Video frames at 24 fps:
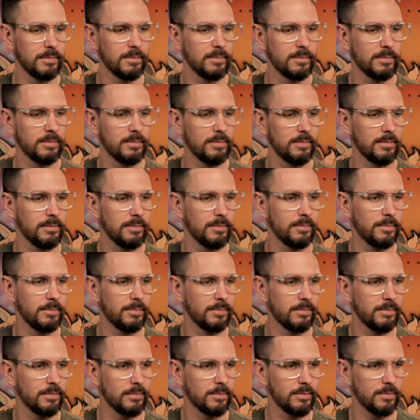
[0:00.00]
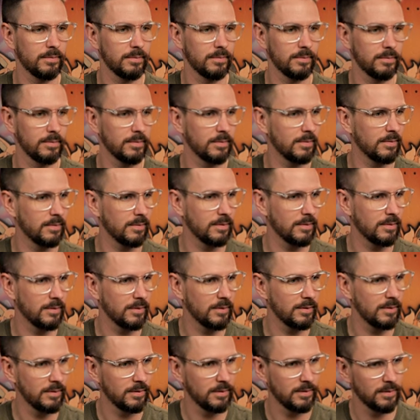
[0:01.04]

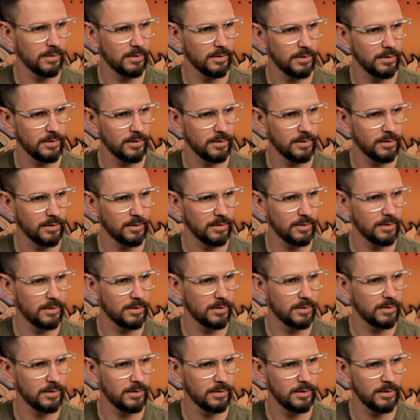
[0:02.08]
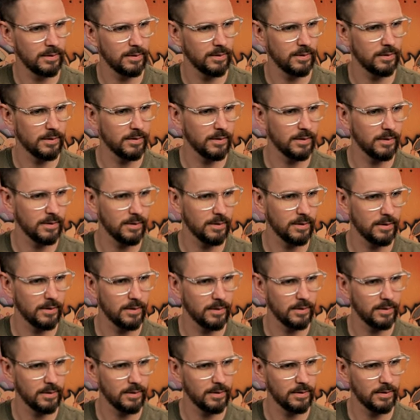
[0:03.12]

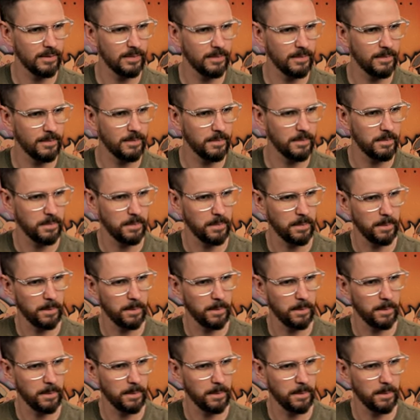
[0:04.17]
(silent)